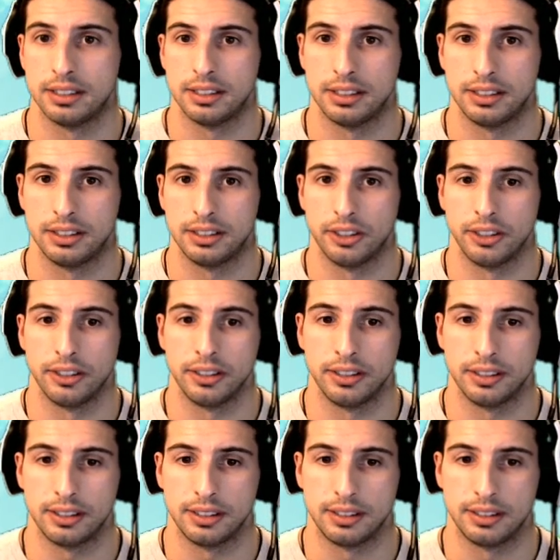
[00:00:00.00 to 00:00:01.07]
They're
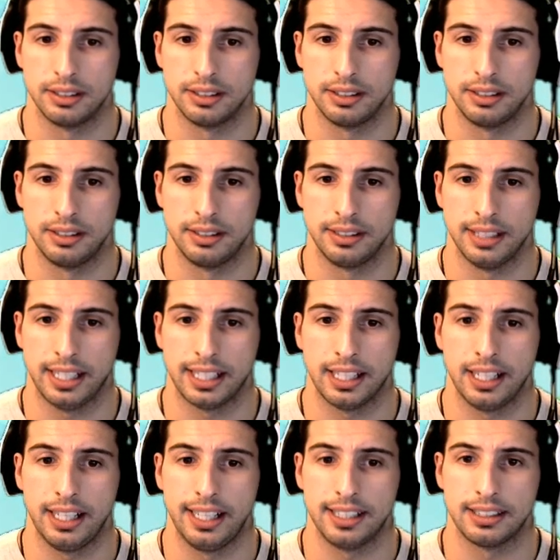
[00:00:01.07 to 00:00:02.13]

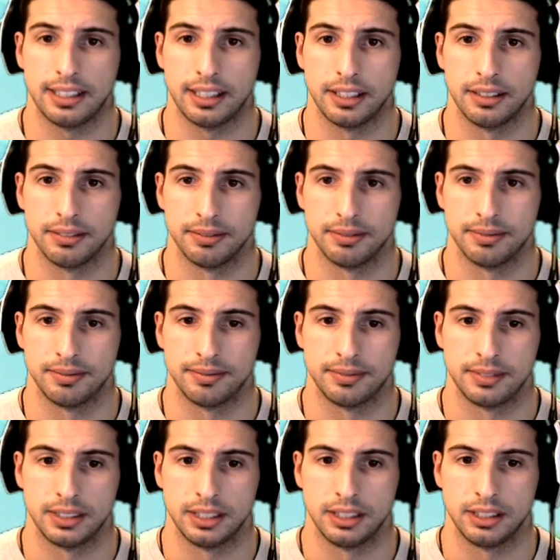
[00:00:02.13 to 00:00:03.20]
Naga-ette.
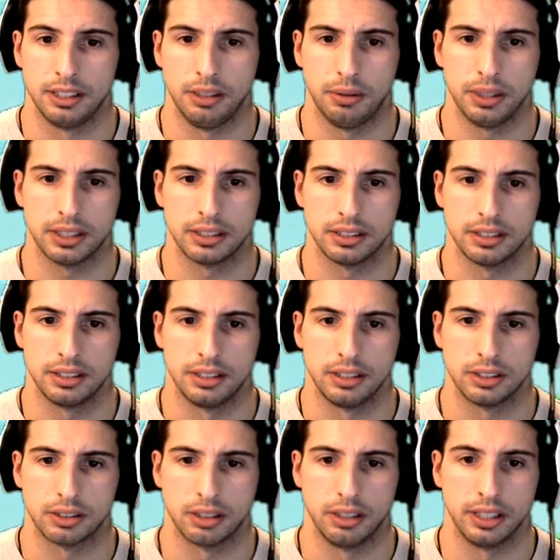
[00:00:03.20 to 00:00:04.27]
You know what?
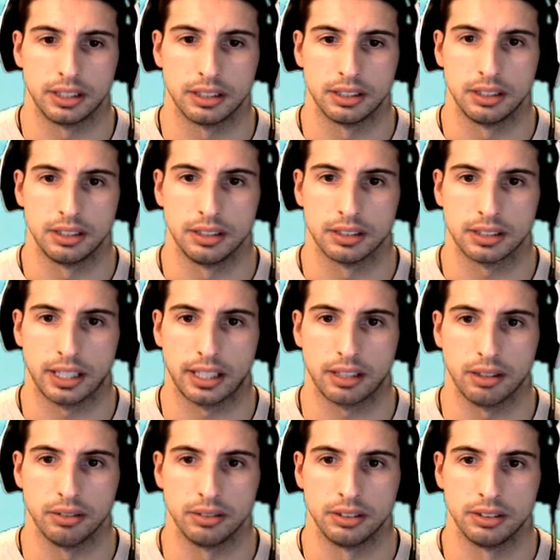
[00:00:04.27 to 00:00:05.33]
Screw it.
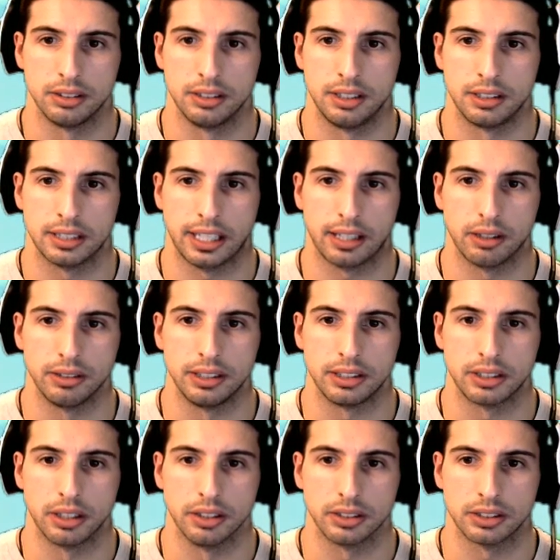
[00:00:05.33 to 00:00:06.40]
Cyclone. Cyclone these
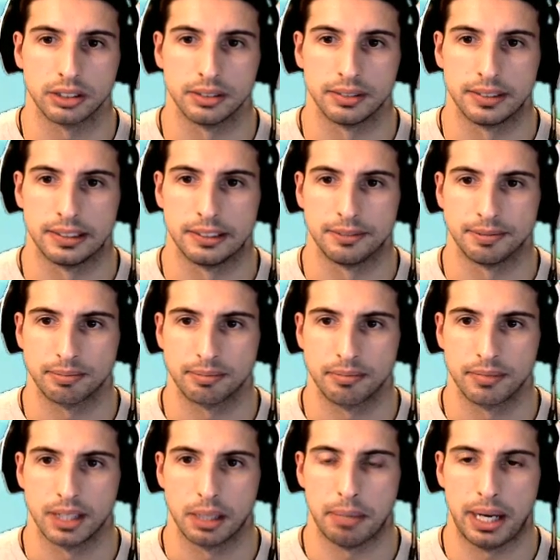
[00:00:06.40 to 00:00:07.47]
girls.
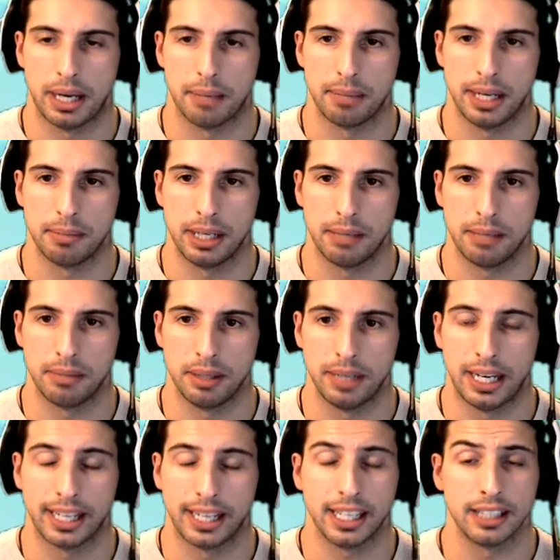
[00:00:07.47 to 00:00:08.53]
Bam, bam, bam, bam.
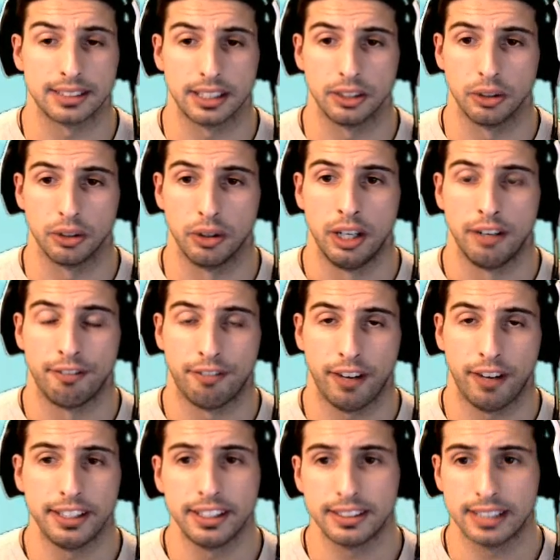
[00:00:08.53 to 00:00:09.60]
I gotta say though,
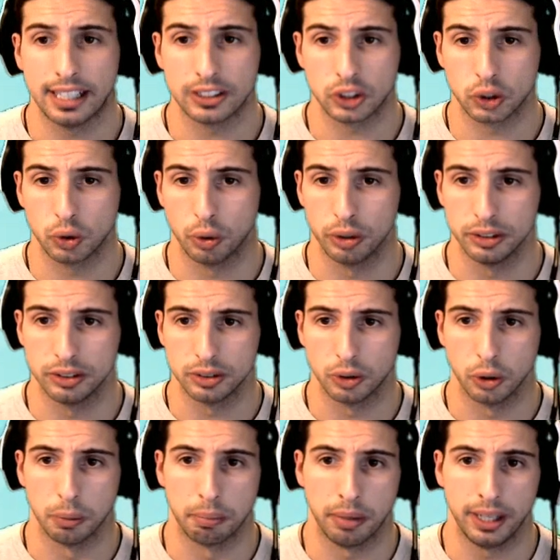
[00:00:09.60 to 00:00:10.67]
finding that sword,
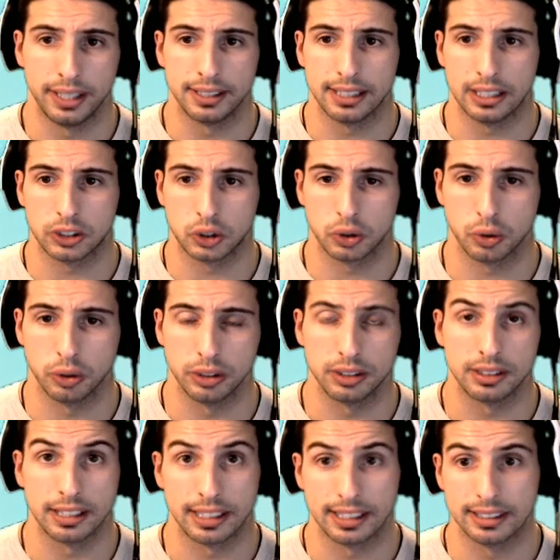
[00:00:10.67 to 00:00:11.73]
or buying that sword
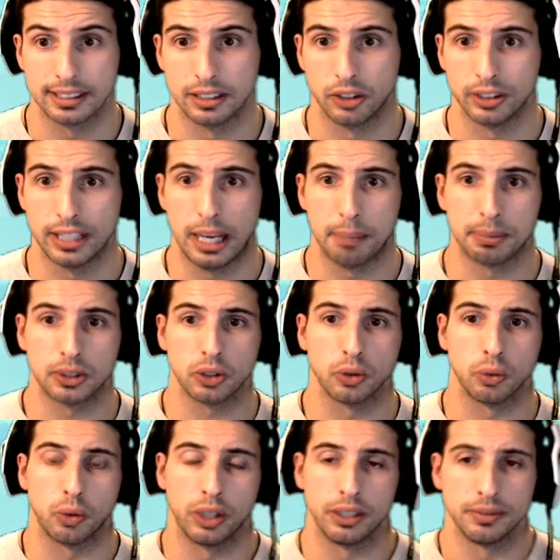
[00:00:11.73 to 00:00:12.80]
that I did on episode
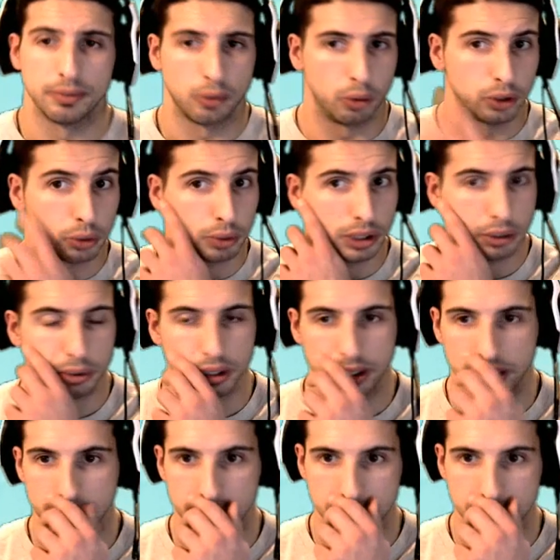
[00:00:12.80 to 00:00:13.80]
1, was really, really good.